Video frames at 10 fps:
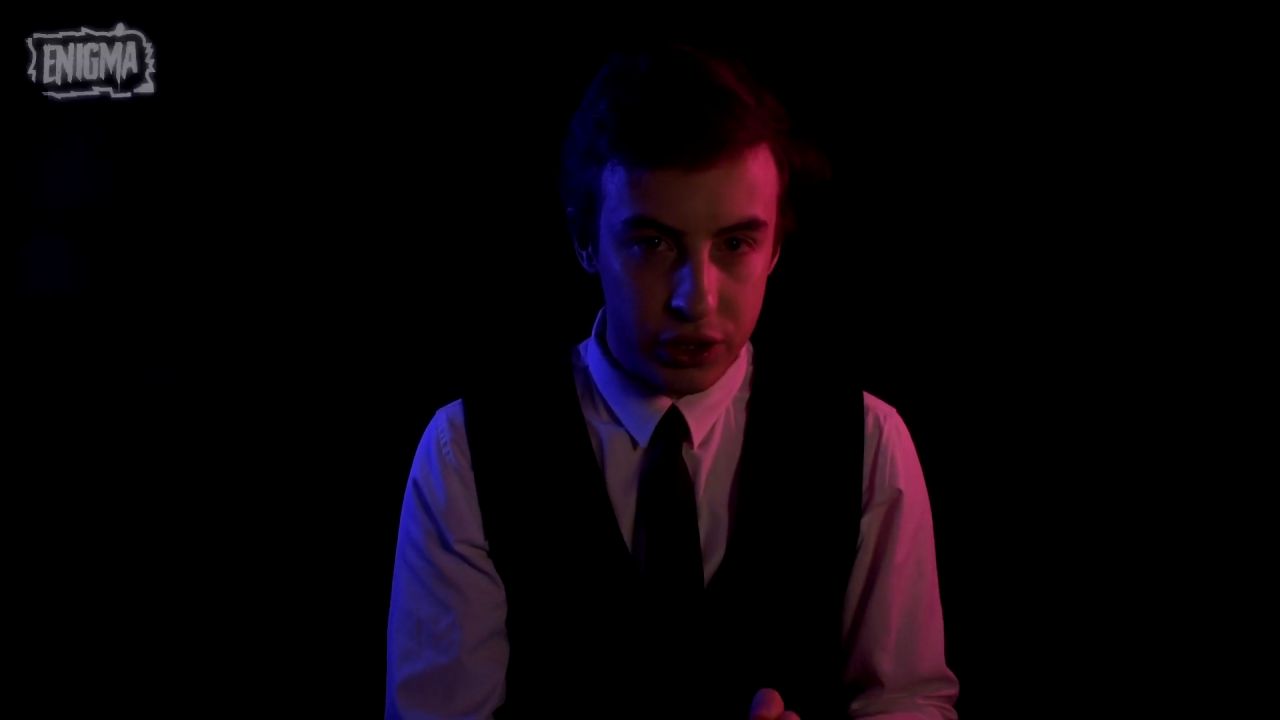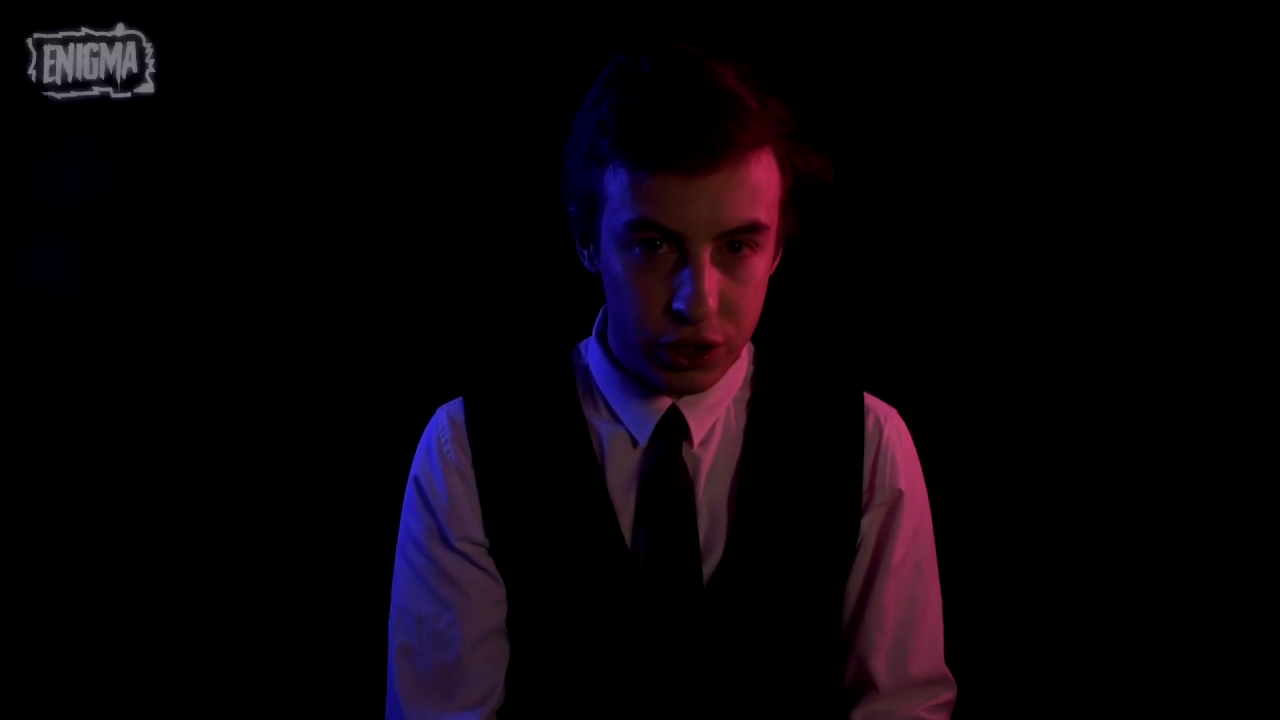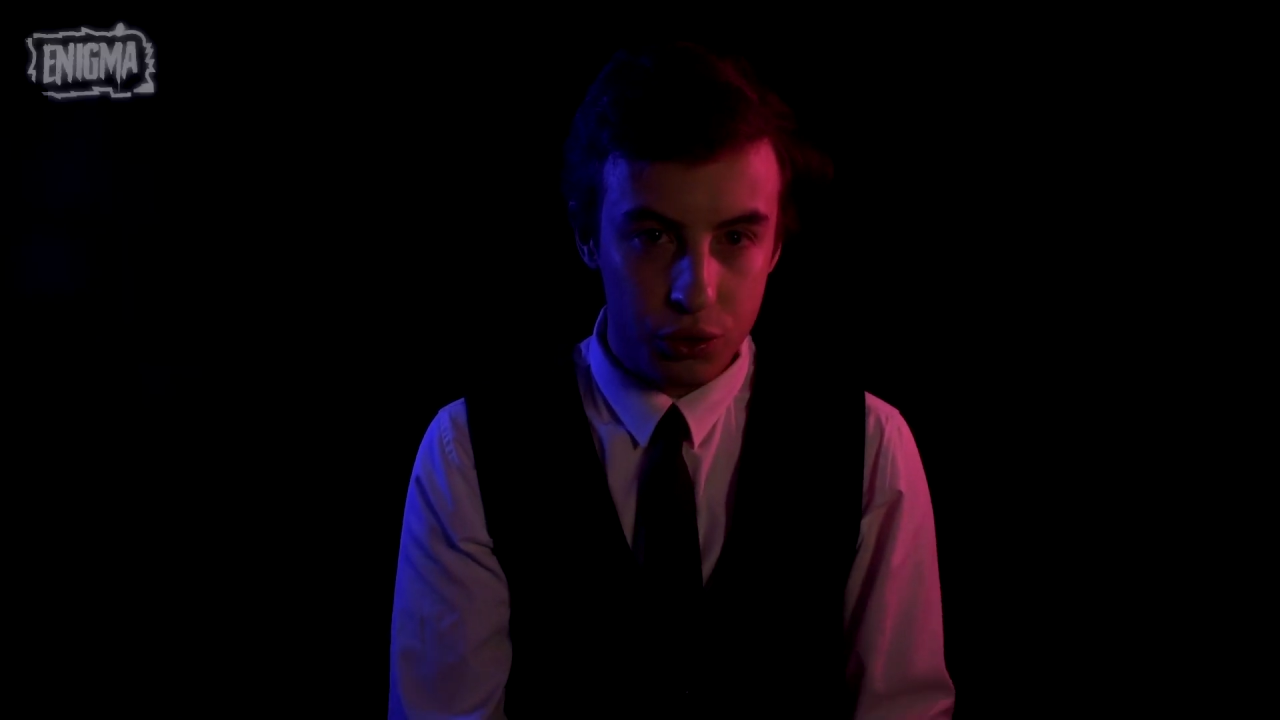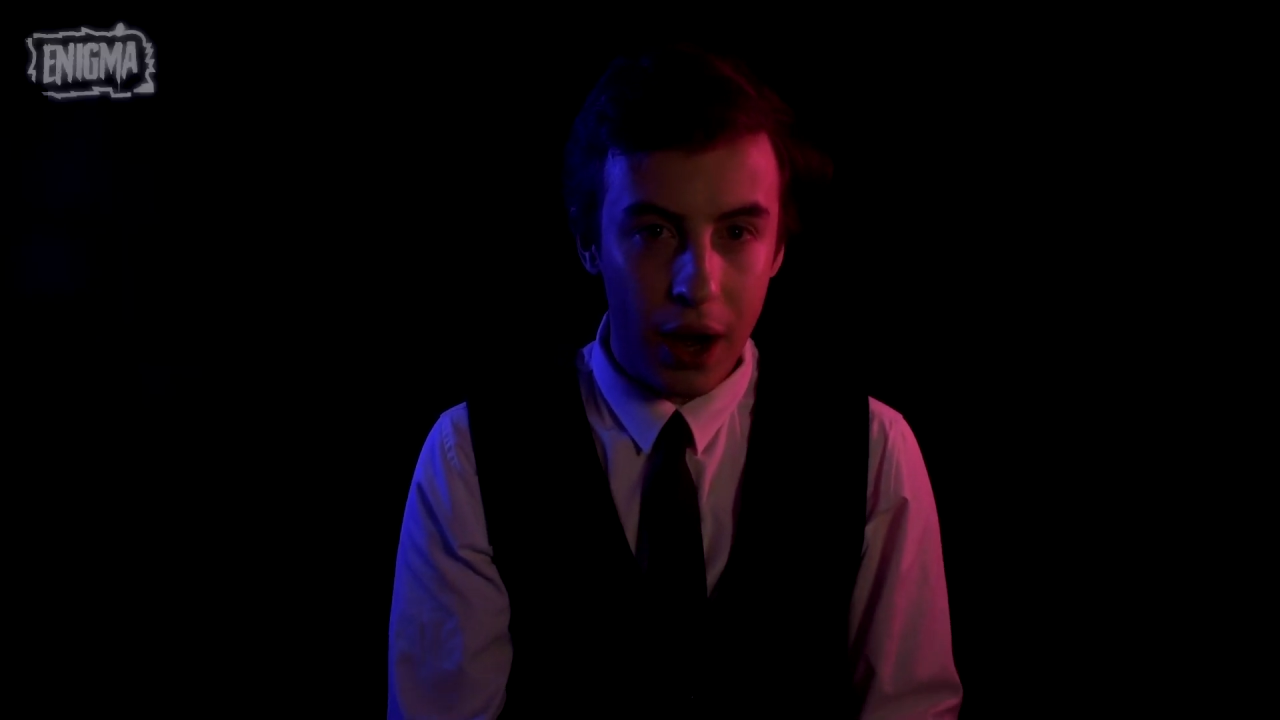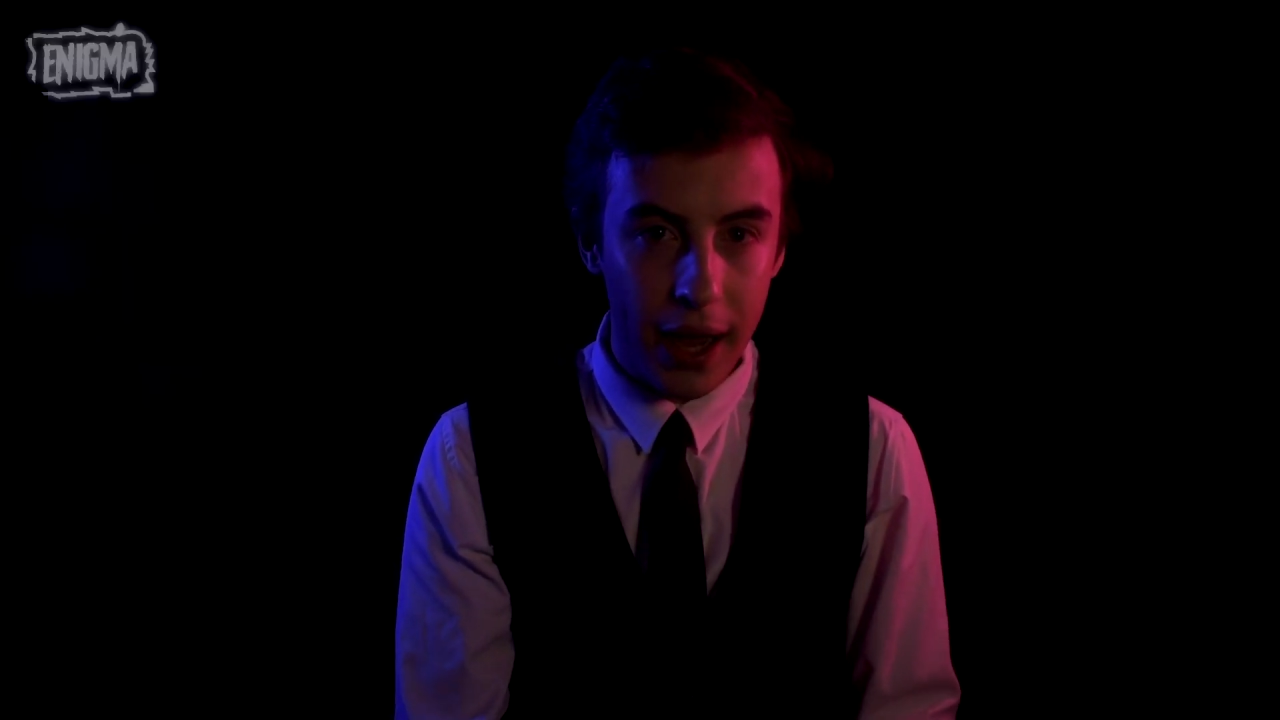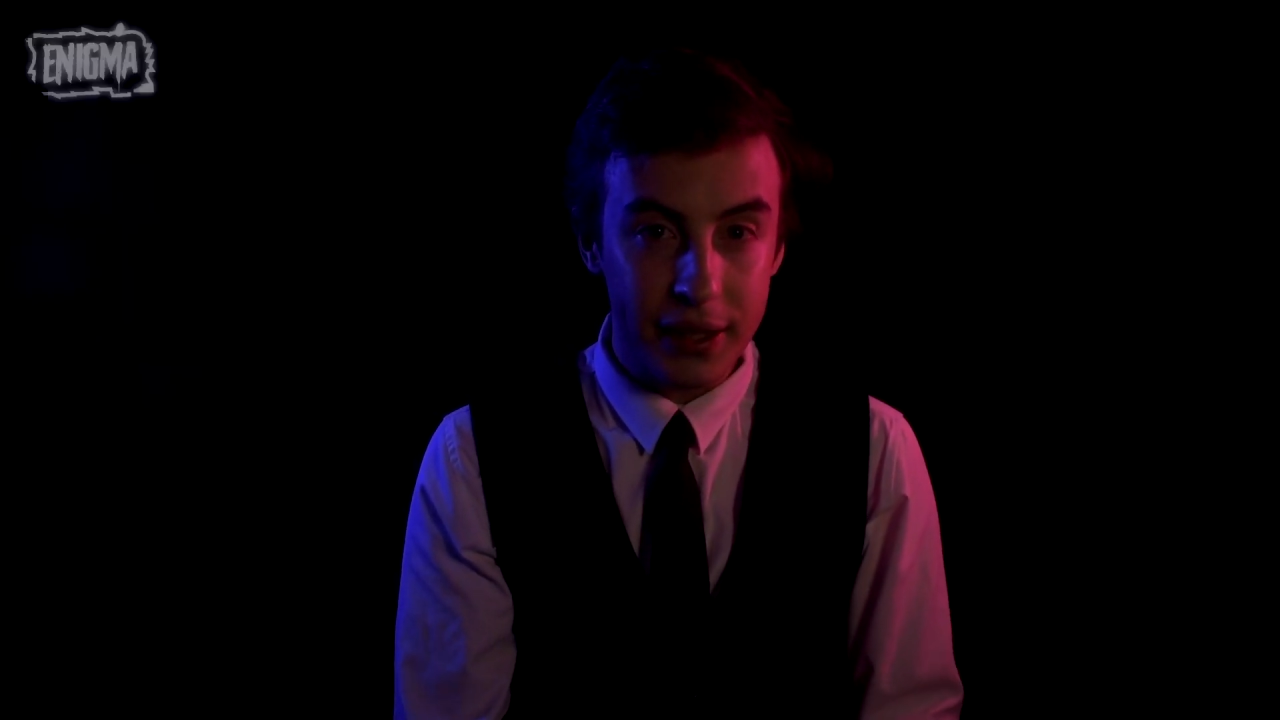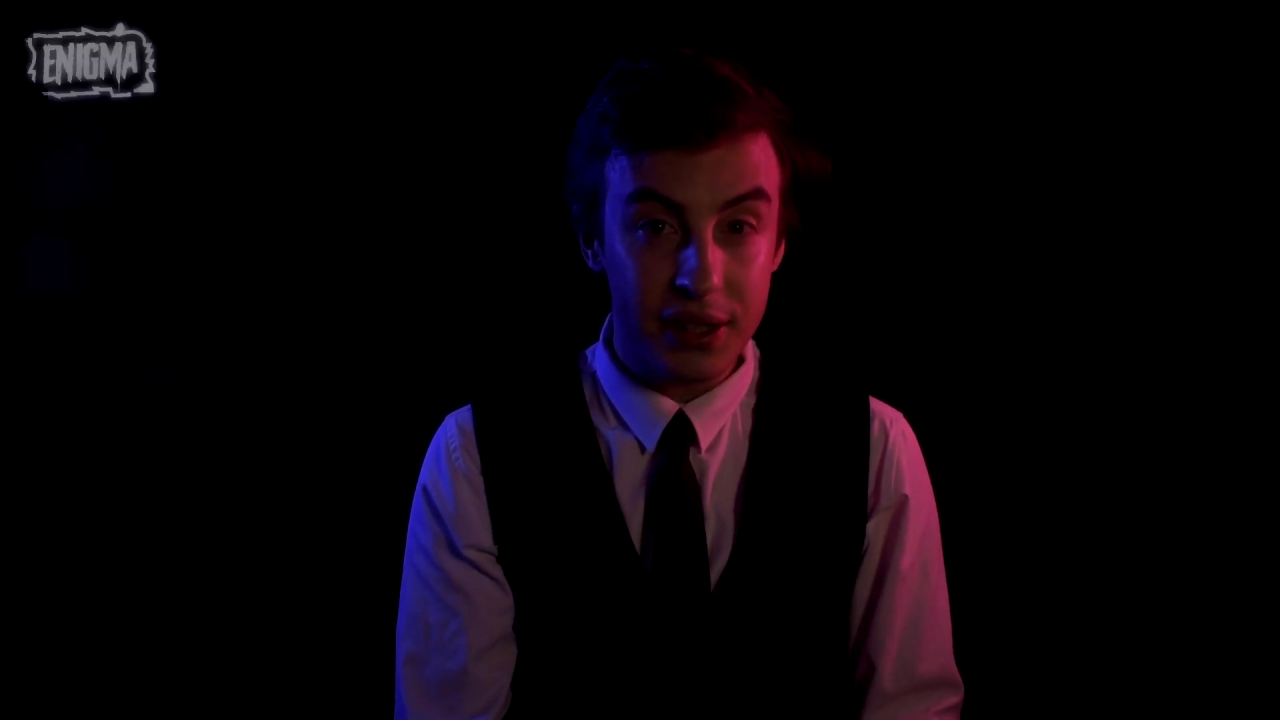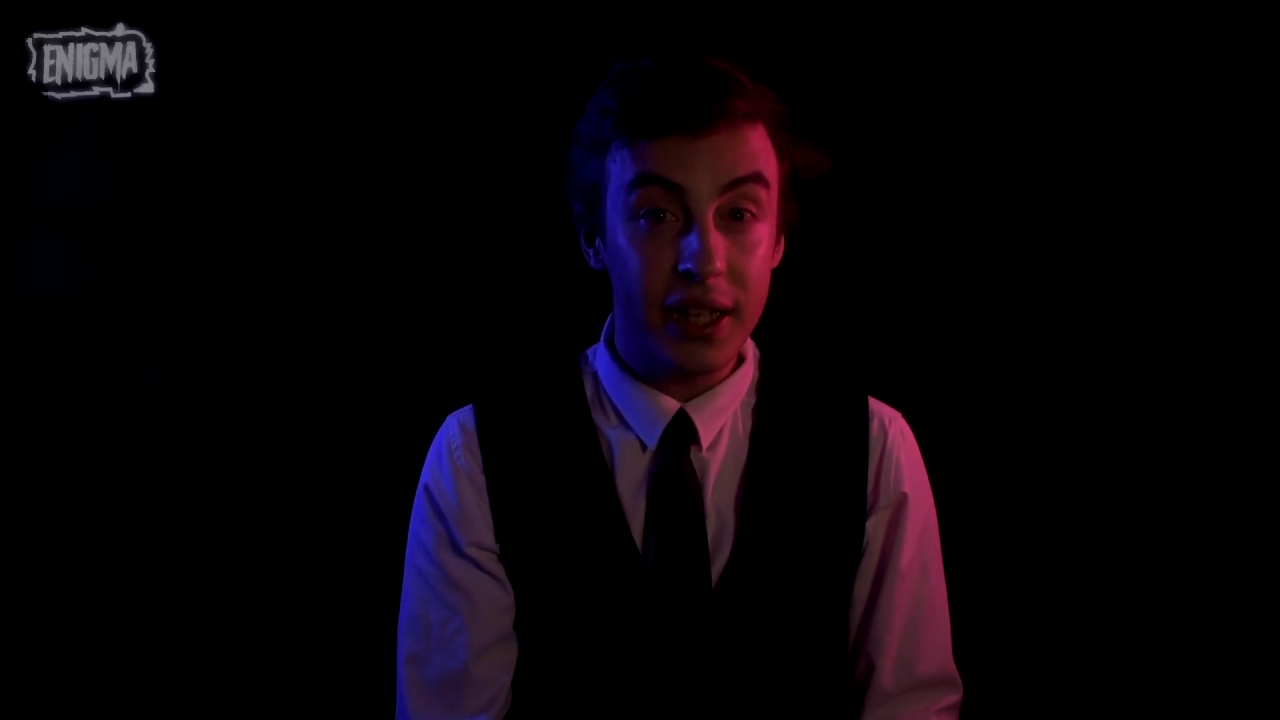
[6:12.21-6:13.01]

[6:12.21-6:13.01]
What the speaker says: stressed